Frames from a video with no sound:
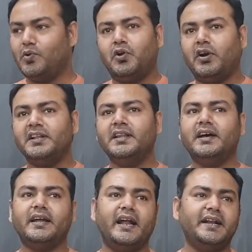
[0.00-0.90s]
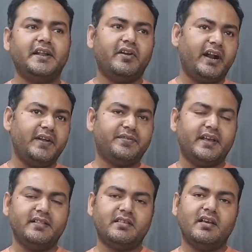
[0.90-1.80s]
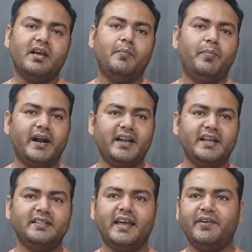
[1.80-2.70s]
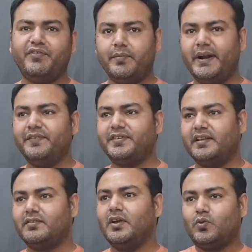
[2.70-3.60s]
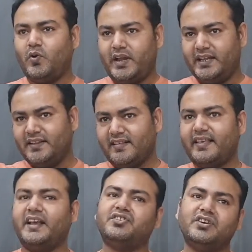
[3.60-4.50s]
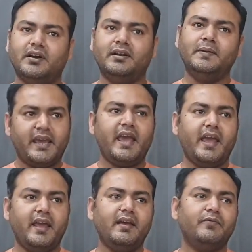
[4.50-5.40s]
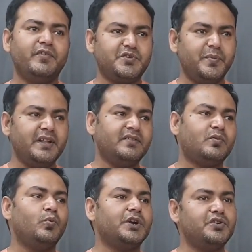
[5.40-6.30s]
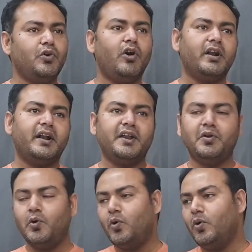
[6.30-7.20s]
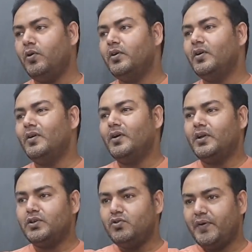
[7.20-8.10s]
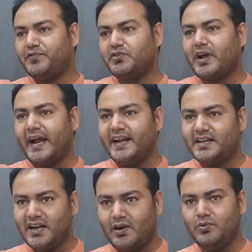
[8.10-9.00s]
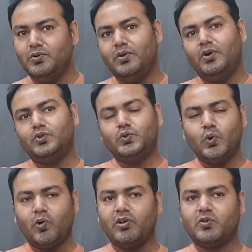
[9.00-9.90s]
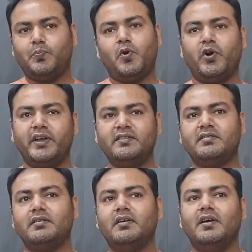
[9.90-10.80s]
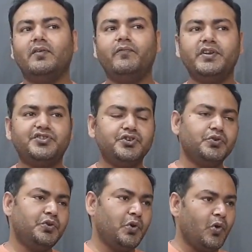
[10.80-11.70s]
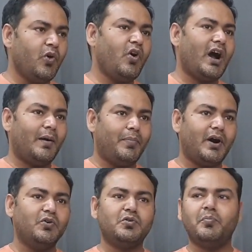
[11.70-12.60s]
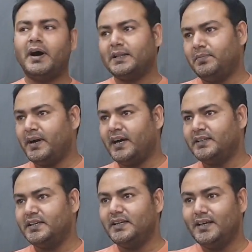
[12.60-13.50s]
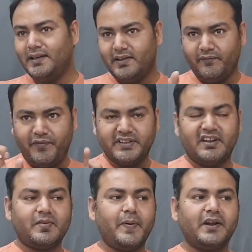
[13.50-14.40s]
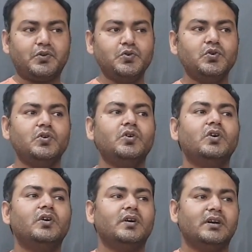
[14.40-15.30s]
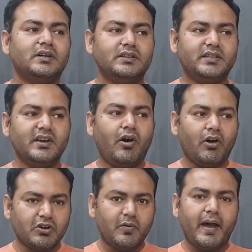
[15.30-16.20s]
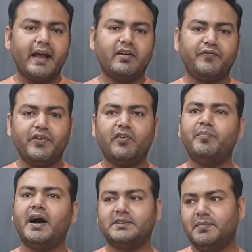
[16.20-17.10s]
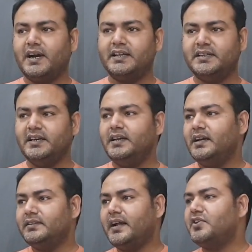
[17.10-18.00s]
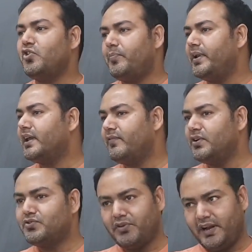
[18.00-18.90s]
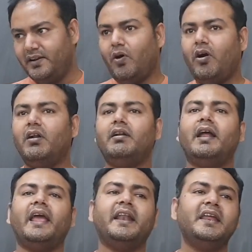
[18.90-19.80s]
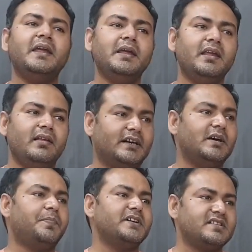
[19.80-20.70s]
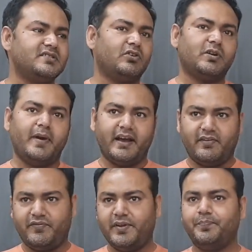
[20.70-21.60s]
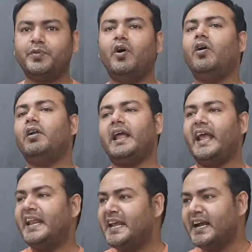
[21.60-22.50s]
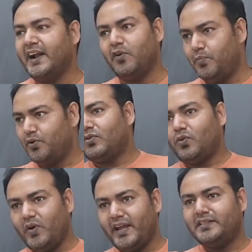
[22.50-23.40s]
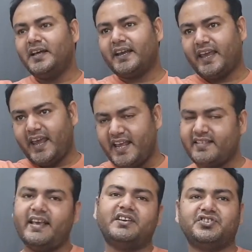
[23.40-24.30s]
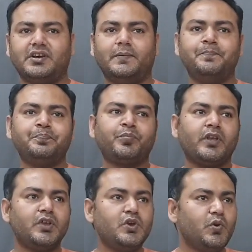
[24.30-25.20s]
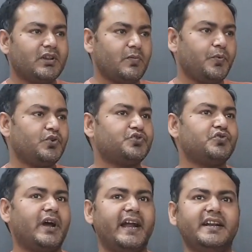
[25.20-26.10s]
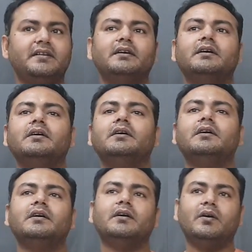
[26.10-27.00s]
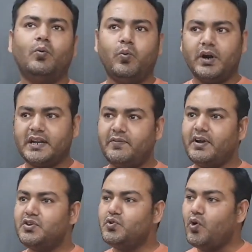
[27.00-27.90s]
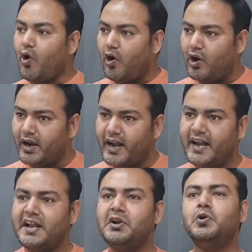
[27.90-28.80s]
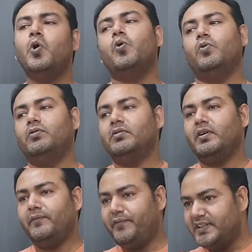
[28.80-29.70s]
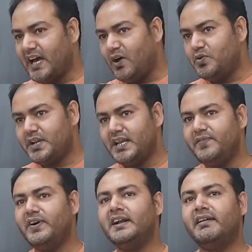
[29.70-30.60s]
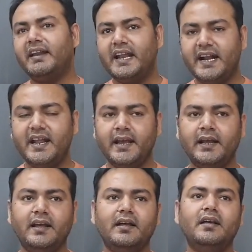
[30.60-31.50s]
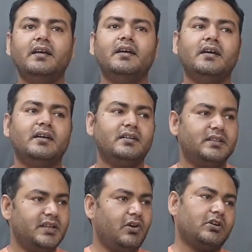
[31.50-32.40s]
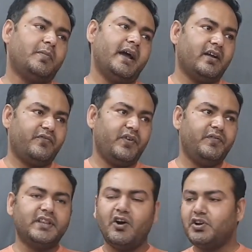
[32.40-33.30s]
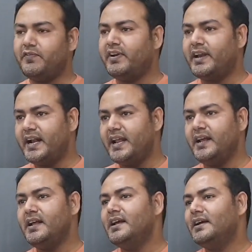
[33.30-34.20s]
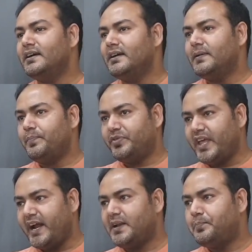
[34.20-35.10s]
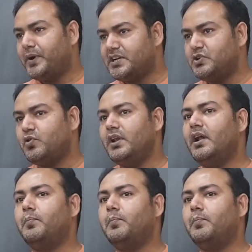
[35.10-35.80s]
Not in the interrogative sense, but in the affirmative sense. So in the section K, which means what you already know, you have to write down those points which you know about Mahatma Gandhi with respect to the autobiography of Mahatma Gandhi that you have been given to read, or any other person's autobiography, or any kind of book. So in the K section, you are supposed to write whatever you already know without even reading the autobiography, without even reading that particular